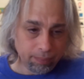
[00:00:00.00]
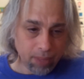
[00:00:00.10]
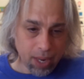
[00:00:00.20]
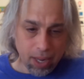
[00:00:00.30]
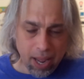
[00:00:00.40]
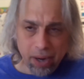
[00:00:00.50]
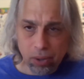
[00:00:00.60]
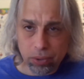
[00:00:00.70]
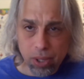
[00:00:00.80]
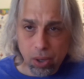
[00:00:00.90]
I
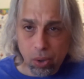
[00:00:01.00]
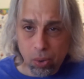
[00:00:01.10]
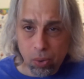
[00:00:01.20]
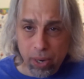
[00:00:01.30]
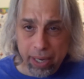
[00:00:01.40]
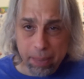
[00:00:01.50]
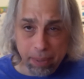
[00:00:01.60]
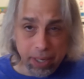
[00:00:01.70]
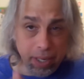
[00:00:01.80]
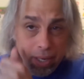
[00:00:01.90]
don't know
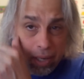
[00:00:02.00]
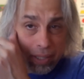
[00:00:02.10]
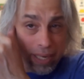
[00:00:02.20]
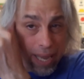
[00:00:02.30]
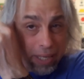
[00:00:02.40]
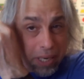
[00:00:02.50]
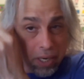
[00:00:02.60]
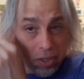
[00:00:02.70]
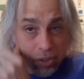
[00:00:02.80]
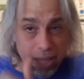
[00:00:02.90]
anybody on the
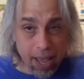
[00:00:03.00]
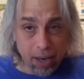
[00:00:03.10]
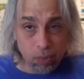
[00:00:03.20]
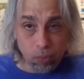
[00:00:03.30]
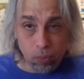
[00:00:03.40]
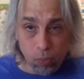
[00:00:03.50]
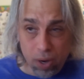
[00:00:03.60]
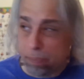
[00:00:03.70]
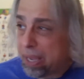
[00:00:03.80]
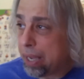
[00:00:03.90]
Yankees that
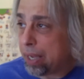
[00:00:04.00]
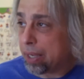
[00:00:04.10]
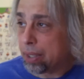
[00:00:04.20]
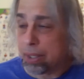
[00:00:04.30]
would be